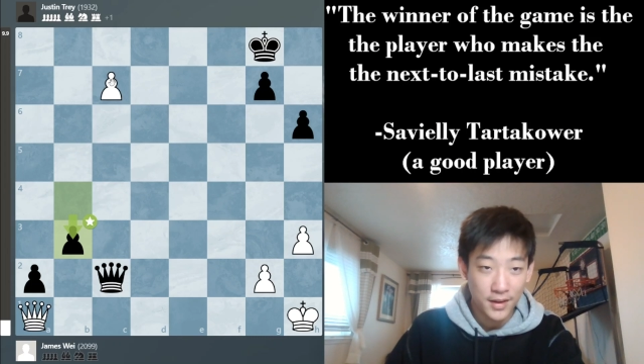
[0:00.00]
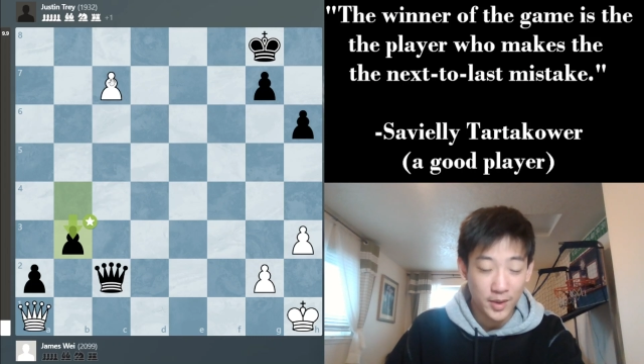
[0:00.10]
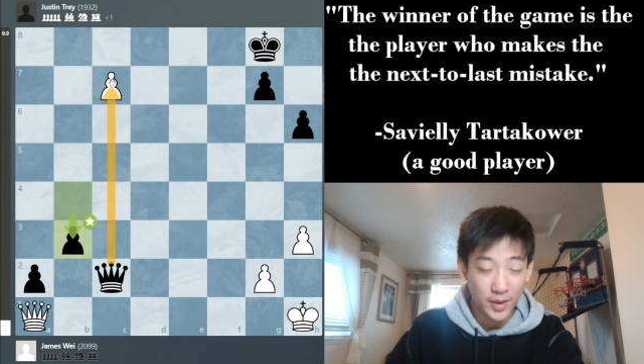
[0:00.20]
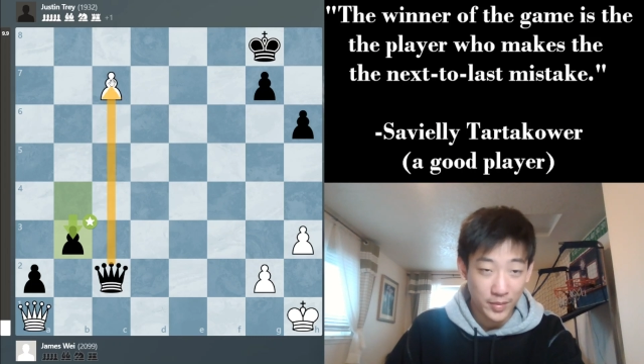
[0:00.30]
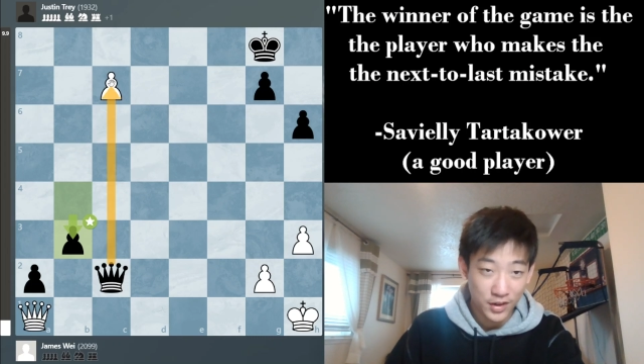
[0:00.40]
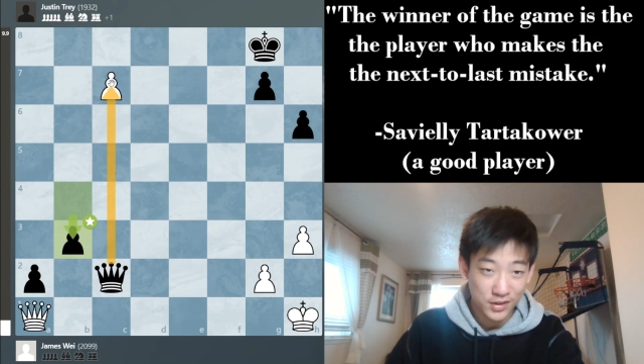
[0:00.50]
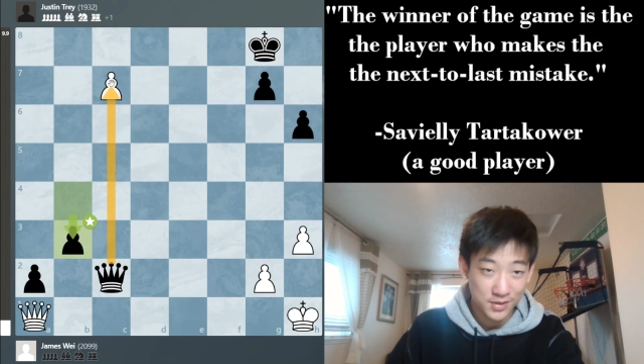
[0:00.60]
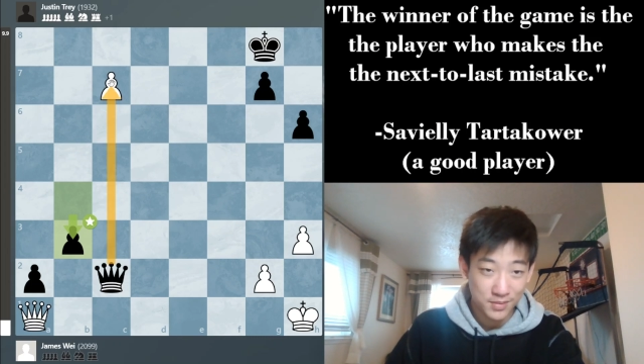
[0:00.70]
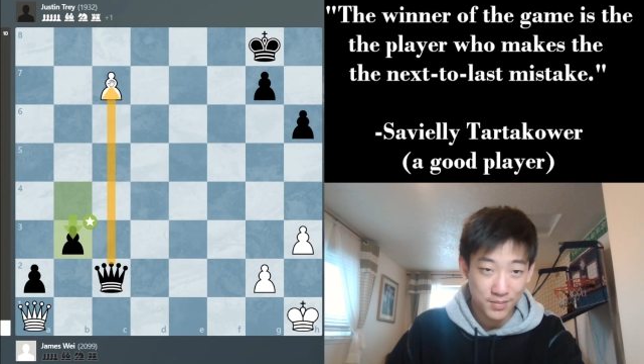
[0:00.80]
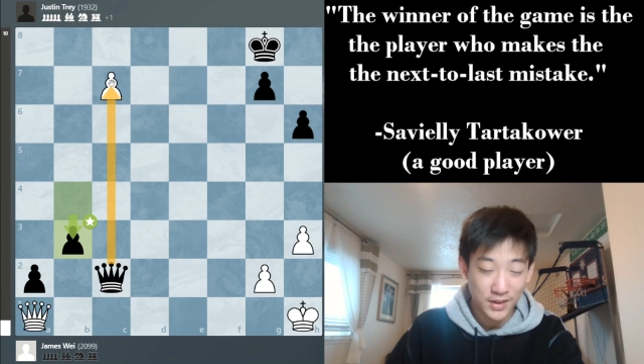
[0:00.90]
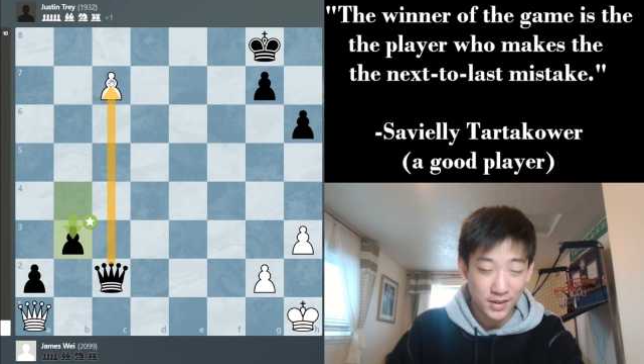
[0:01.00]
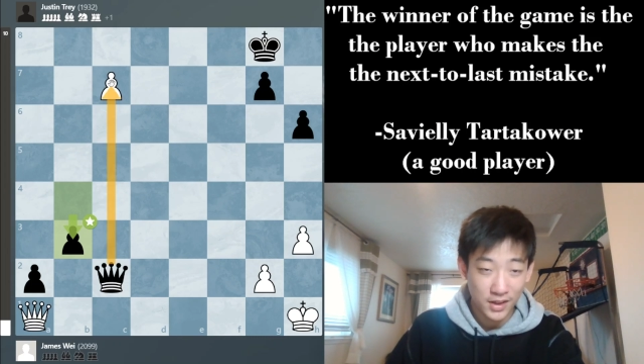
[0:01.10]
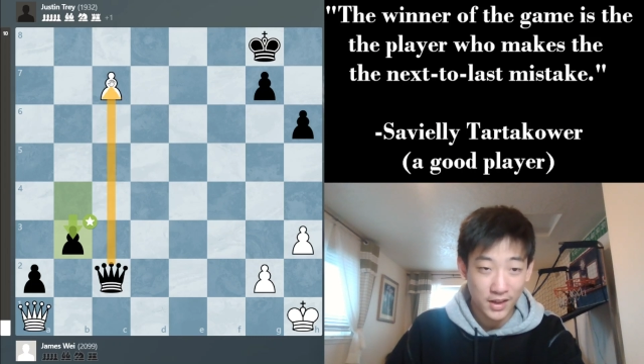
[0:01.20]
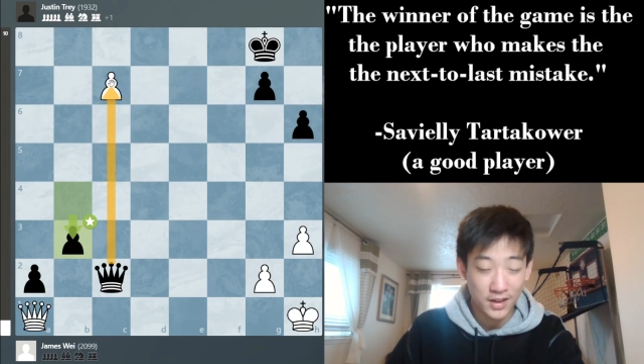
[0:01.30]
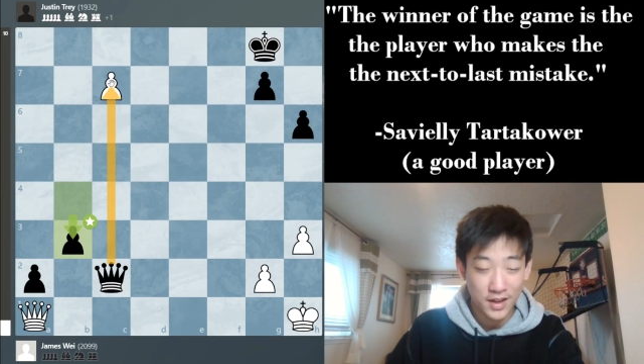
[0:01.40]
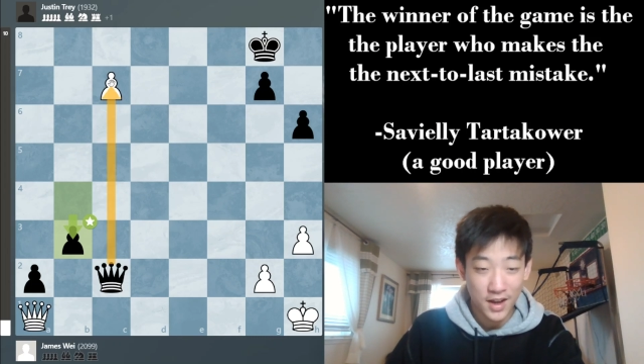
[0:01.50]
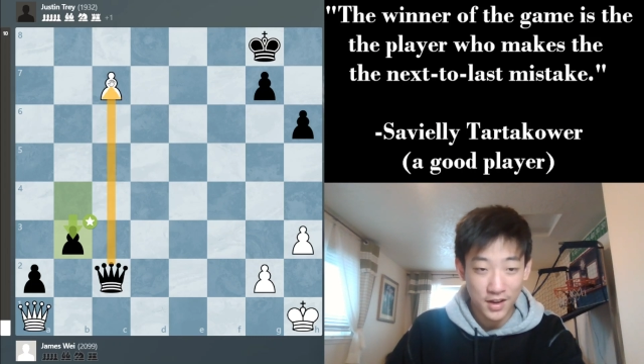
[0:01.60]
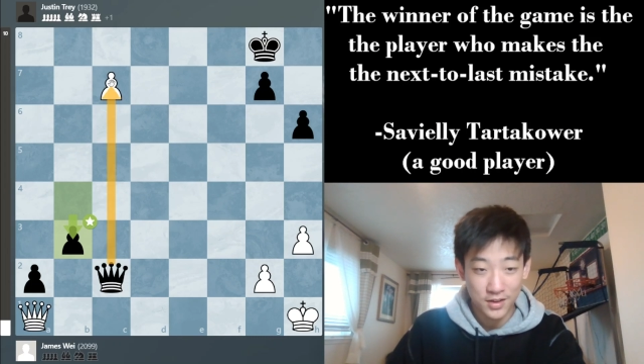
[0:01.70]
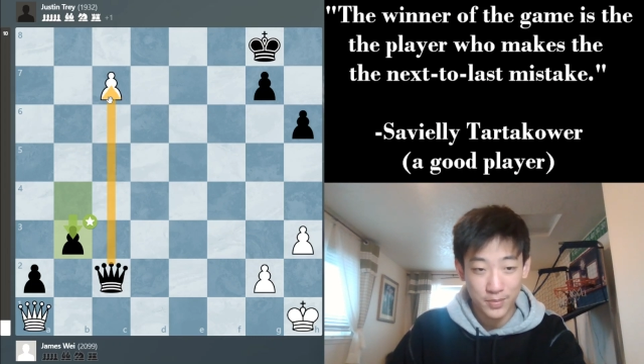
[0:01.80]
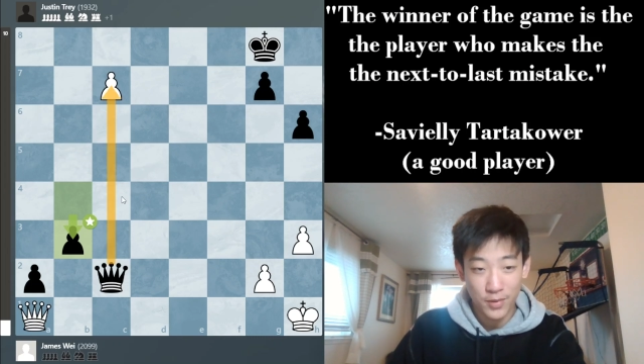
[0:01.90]
now my opponent just basically can
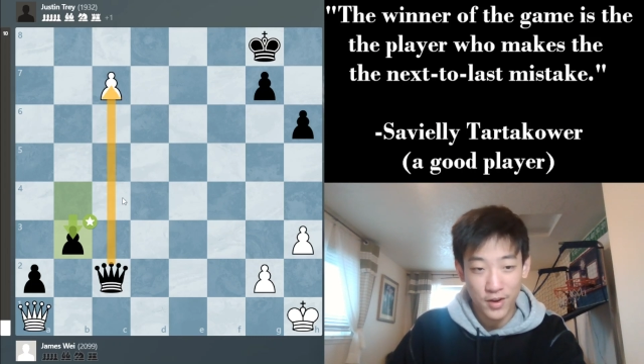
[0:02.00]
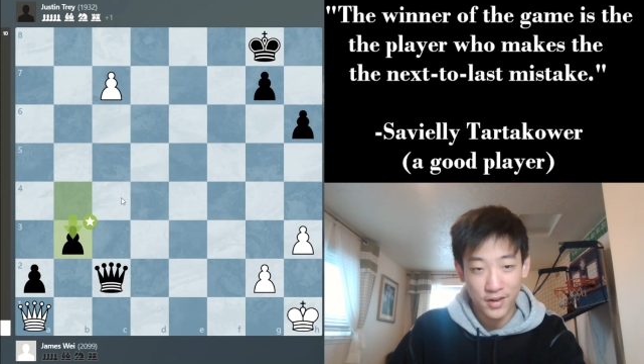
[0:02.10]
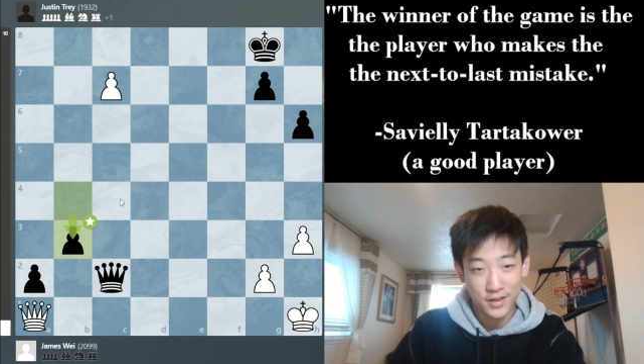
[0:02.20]
take this pawn.